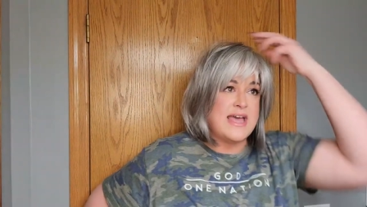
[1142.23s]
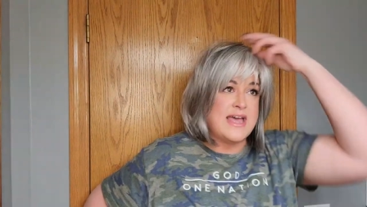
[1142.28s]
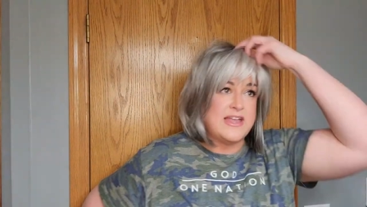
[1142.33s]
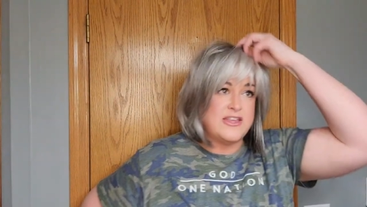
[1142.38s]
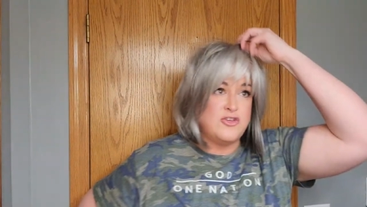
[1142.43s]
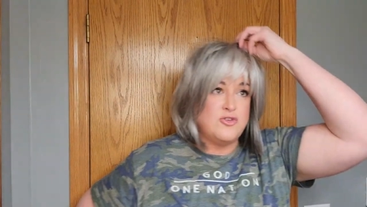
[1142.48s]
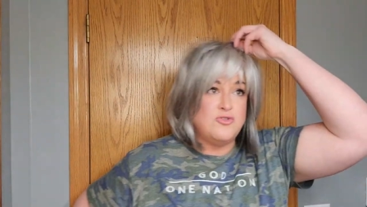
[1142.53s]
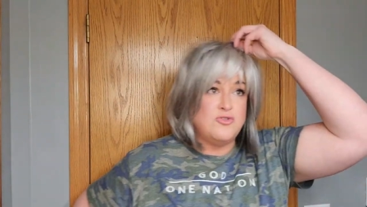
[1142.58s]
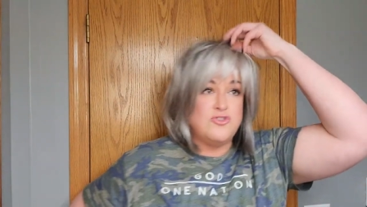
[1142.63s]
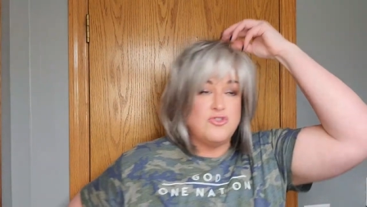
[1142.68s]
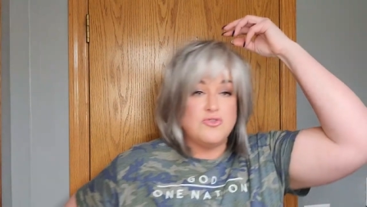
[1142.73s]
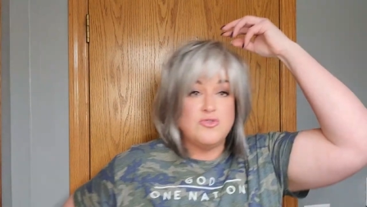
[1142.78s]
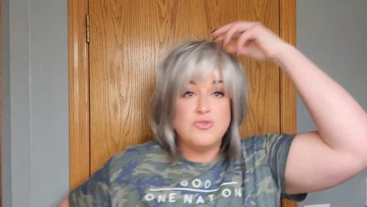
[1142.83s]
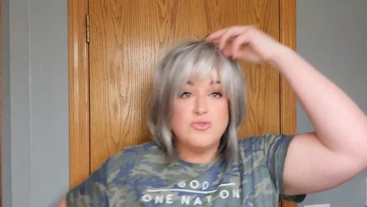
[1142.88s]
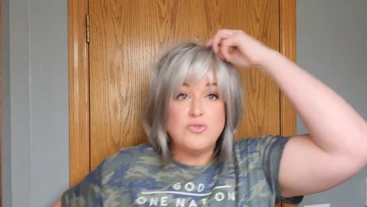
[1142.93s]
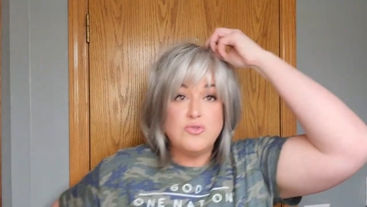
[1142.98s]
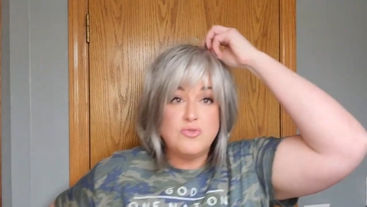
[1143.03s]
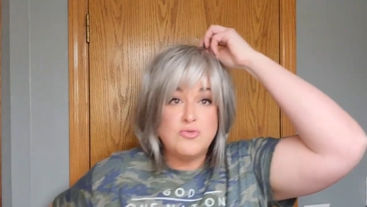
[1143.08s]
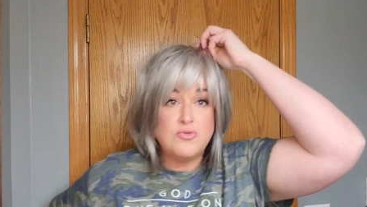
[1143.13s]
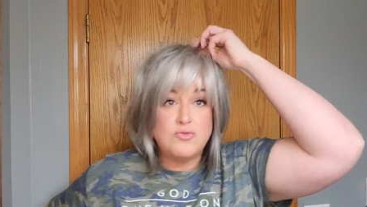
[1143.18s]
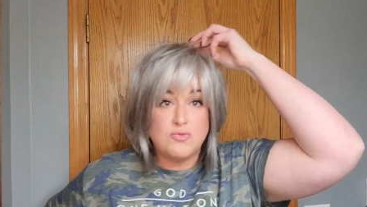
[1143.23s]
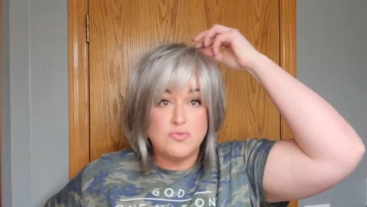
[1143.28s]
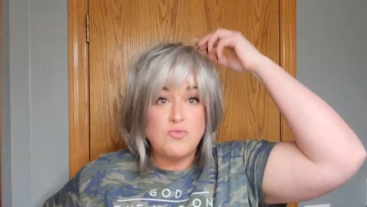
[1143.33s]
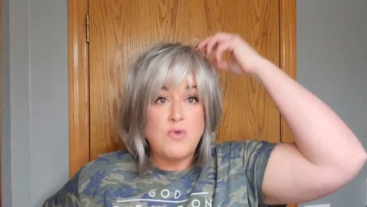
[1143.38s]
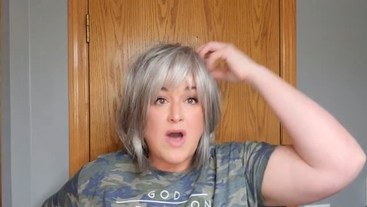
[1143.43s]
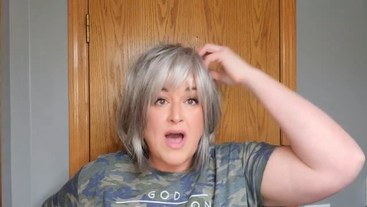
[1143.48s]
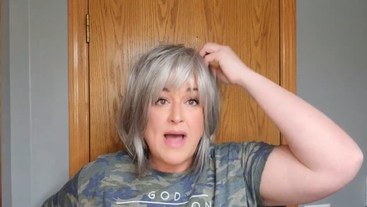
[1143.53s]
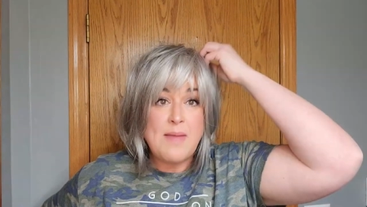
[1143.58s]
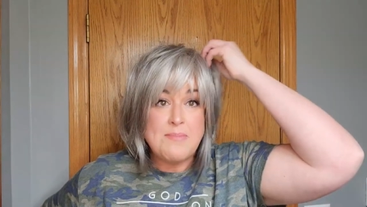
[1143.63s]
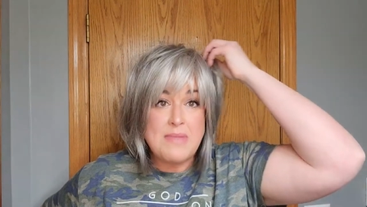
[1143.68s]
and you do
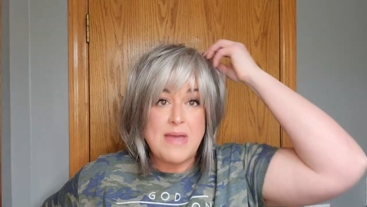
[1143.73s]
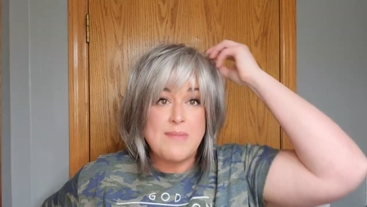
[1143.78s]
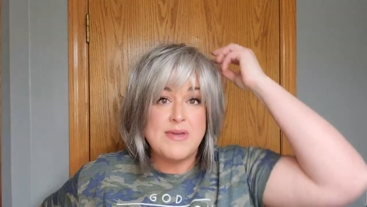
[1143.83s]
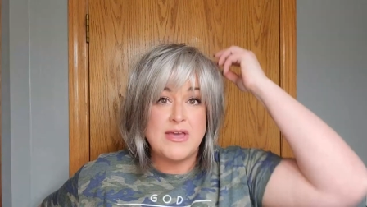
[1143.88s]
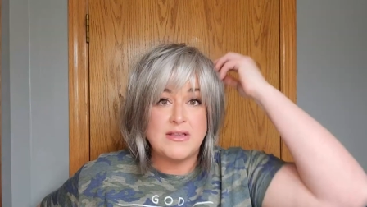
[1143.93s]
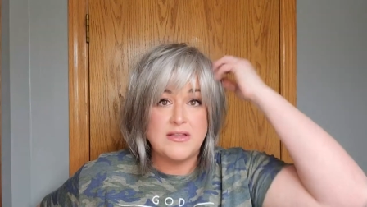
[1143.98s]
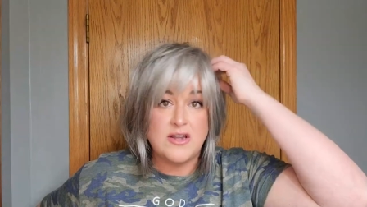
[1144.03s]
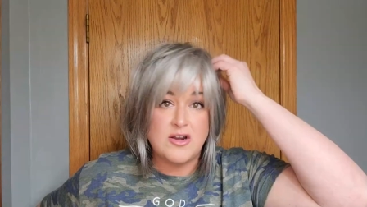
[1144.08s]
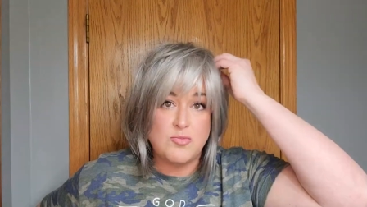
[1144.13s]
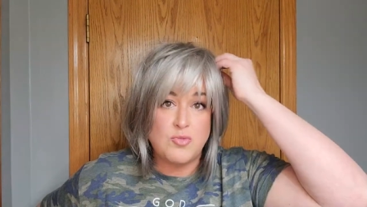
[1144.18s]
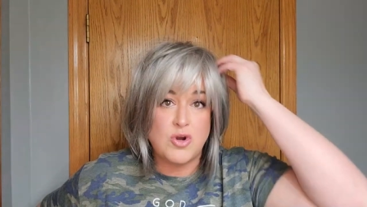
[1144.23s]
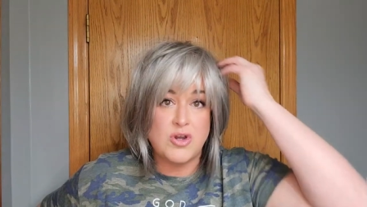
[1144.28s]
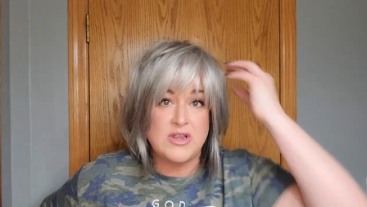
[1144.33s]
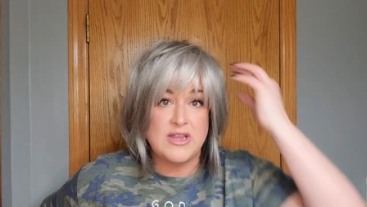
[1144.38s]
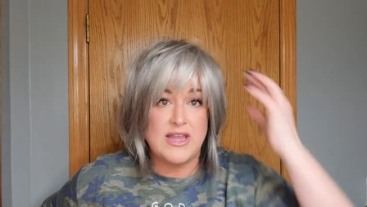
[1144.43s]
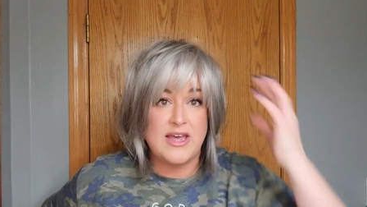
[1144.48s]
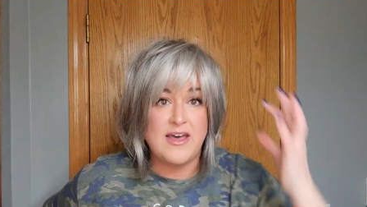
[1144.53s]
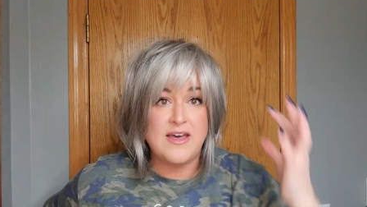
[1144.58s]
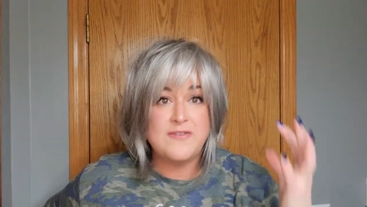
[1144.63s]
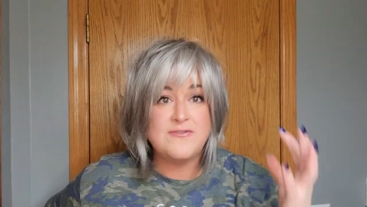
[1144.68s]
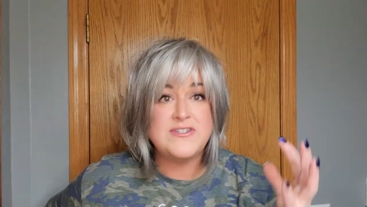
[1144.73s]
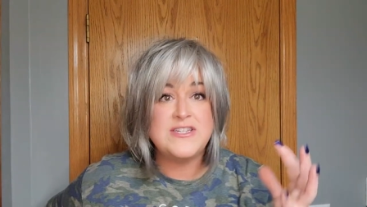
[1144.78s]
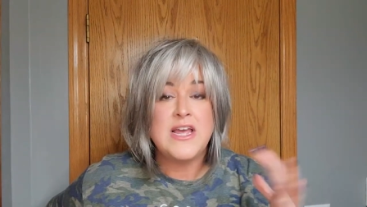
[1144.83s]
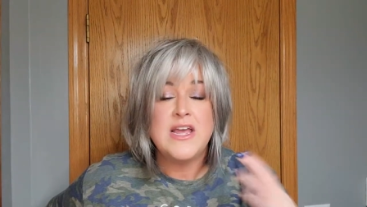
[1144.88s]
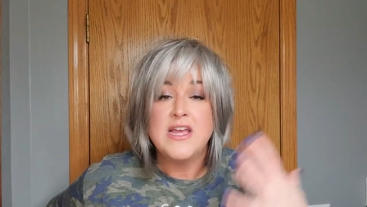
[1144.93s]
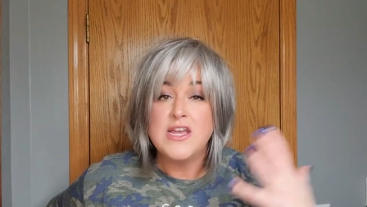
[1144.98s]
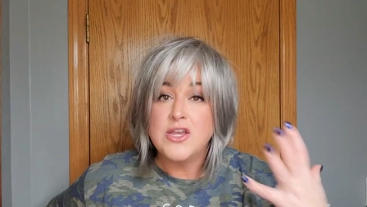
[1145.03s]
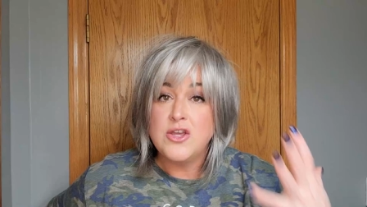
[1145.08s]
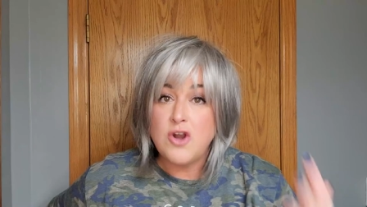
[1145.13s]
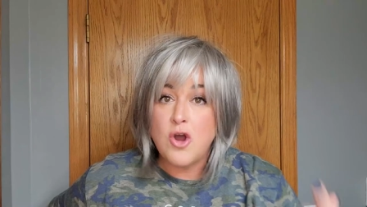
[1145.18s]
want maybe a little more lift,
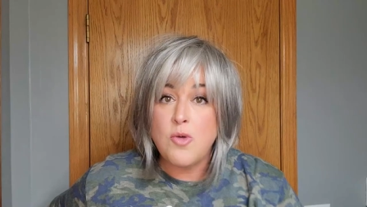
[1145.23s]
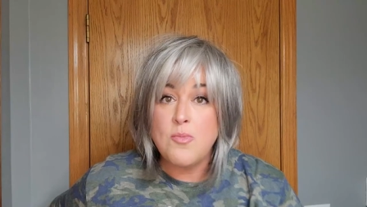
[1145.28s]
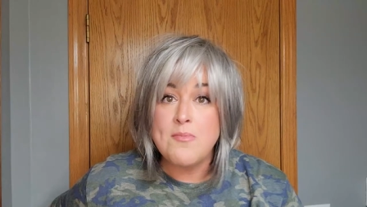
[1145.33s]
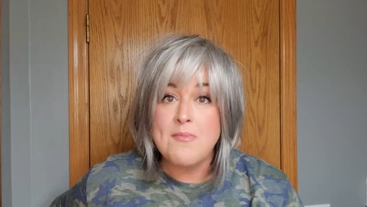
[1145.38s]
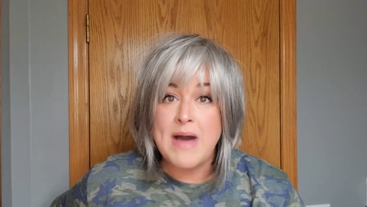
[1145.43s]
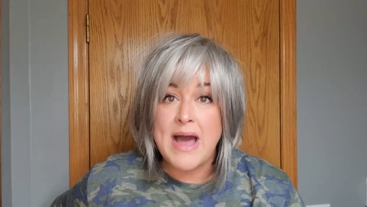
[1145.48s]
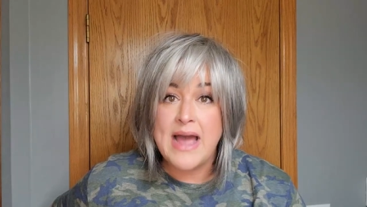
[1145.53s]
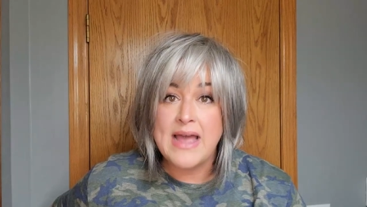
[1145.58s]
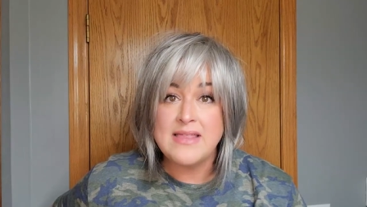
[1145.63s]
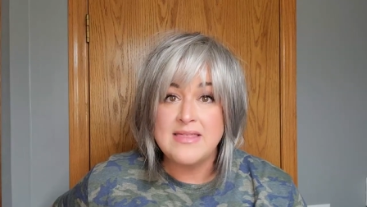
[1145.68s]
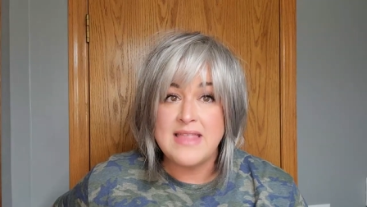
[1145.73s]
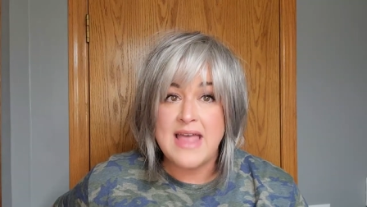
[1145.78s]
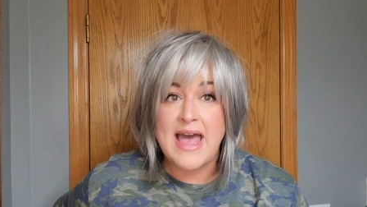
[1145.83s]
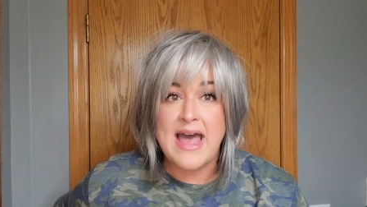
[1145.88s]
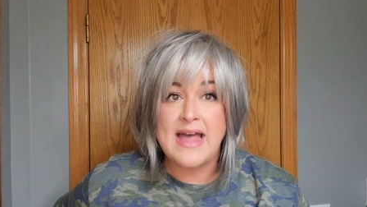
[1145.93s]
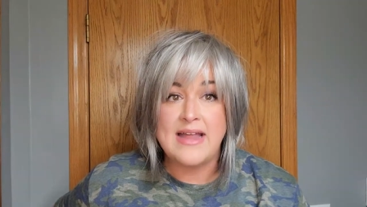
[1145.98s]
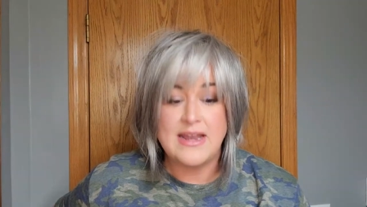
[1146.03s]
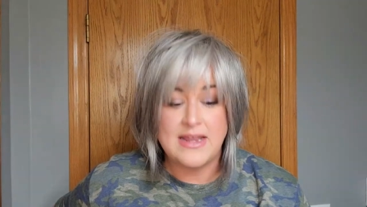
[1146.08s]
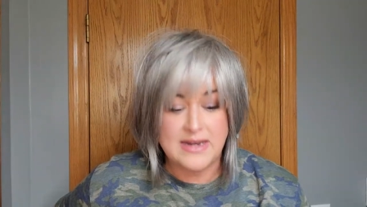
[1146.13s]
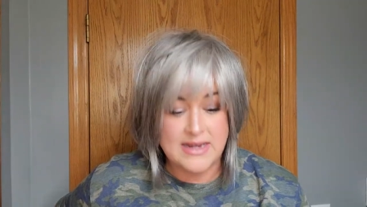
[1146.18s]
you don't mind that.